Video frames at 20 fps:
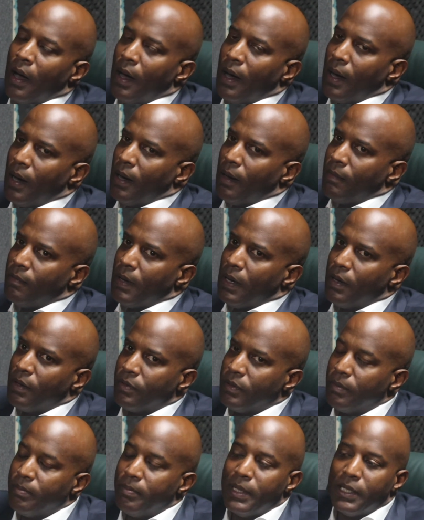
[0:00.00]

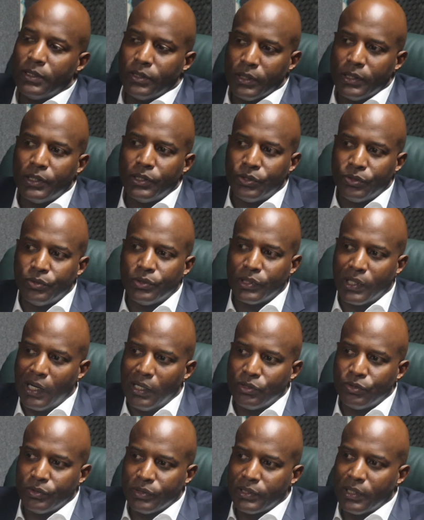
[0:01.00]
The major issue is
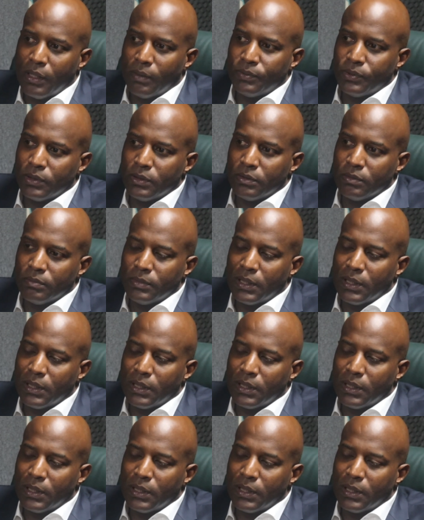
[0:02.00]
contraception,